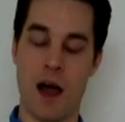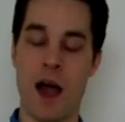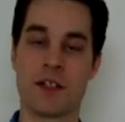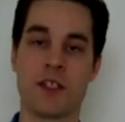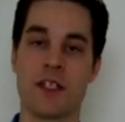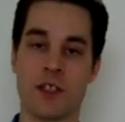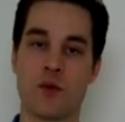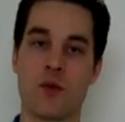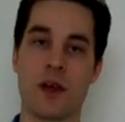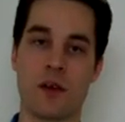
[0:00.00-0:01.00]
Oxygen is
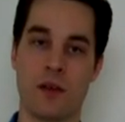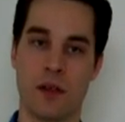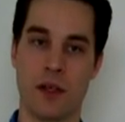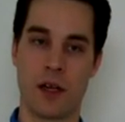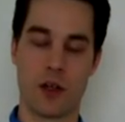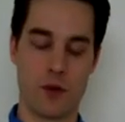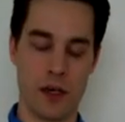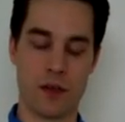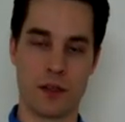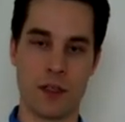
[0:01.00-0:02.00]
critical
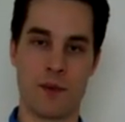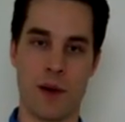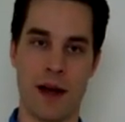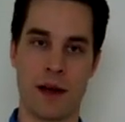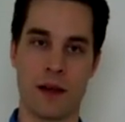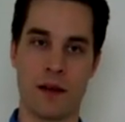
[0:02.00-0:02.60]
to the brain.